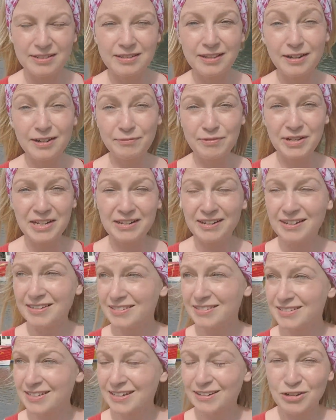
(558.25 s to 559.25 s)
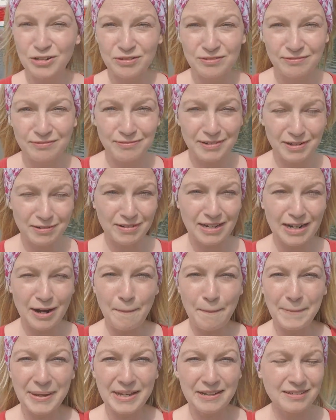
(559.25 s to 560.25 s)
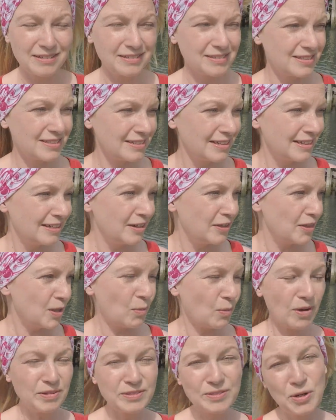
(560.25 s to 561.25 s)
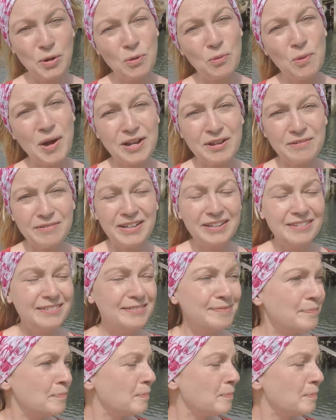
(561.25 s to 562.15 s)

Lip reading: And then I realised I couldn't figure it out because there was no wiring.